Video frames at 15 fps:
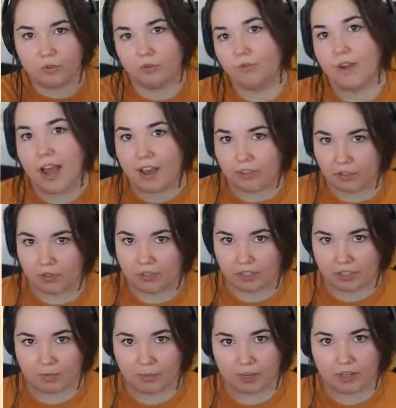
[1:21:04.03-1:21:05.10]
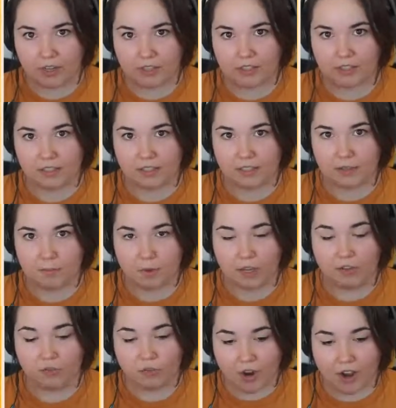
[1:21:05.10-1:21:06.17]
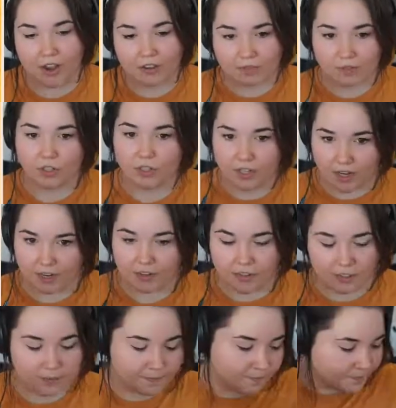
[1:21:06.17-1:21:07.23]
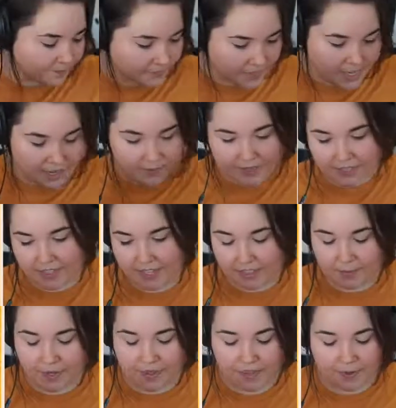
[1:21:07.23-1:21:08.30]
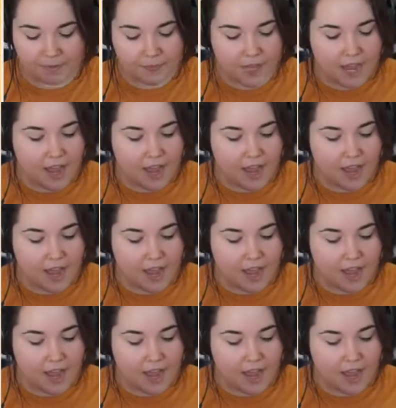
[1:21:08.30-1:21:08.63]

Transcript: have had those experiences, but draw diverse characters. Anyways, that's my thing.